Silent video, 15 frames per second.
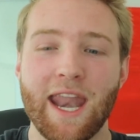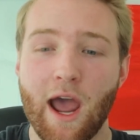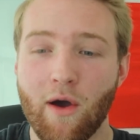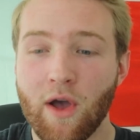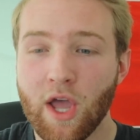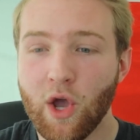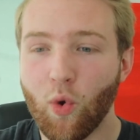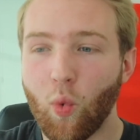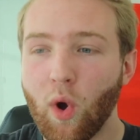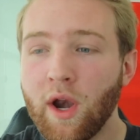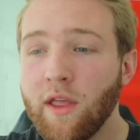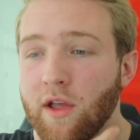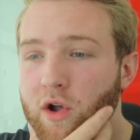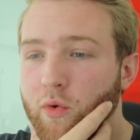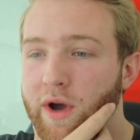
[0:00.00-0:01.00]
Now, one
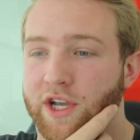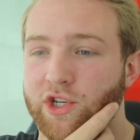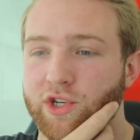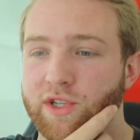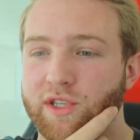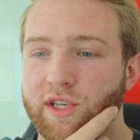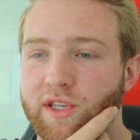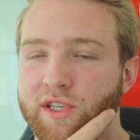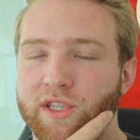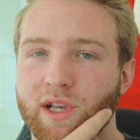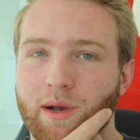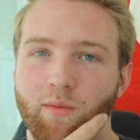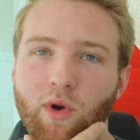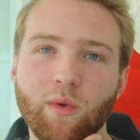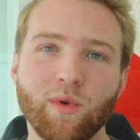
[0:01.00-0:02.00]
of the questions,
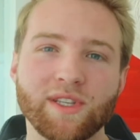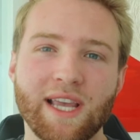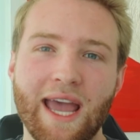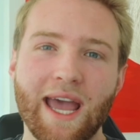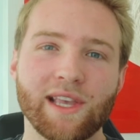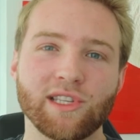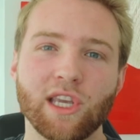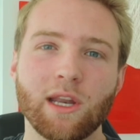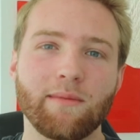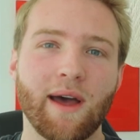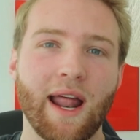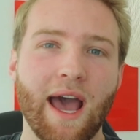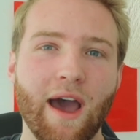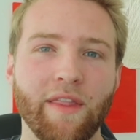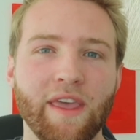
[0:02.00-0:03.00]
someone was asking
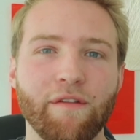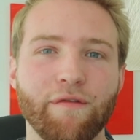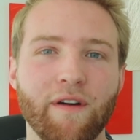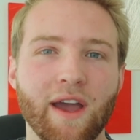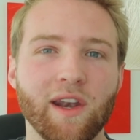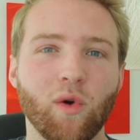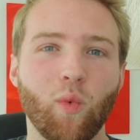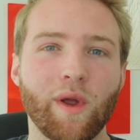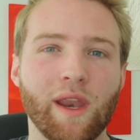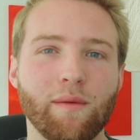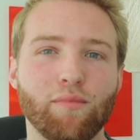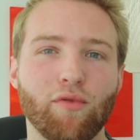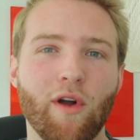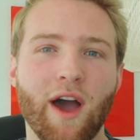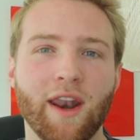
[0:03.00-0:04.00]
about how they find a winning
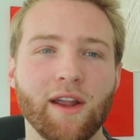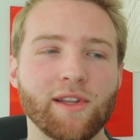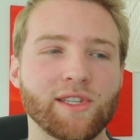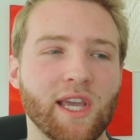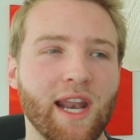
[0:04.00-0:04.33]
product